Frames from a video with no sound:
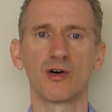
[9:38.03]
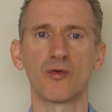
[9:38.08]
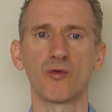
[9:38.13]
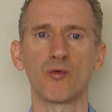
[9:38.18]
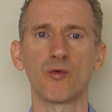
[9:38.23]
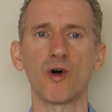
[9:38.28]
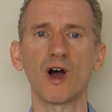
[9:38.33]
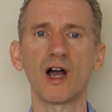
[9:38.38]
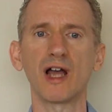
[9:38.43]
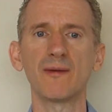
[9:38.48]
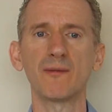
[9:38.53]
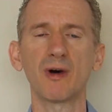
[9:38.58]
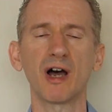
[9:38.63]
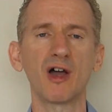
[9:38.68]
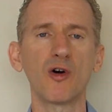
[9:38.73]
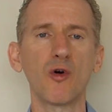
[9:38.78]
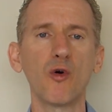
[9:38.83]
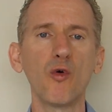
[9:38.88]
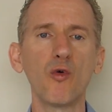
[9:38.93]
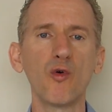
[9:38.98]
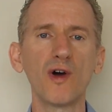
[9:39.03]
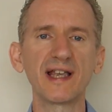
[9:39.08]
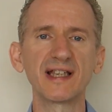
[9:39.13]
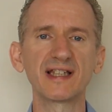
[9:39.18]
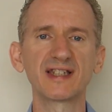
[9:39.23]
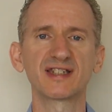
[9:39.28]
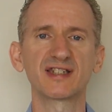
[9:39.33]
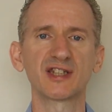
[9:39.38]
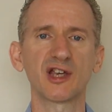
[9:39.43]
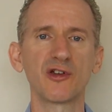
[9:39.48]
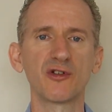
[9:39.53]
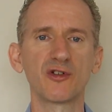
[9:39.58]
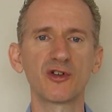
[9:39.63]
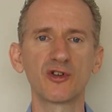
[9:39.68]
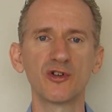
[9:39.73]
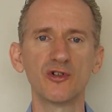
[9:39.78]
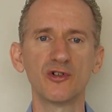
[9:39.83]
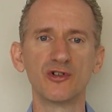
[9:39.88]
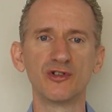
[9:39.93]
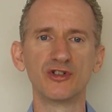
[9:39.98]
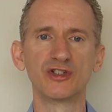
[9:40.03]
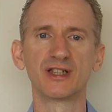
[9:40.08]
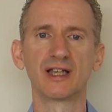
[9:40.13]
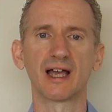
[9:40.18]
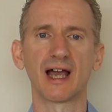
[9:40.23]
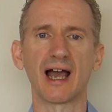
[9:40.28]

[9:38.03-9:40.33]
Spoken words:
Why am I always so good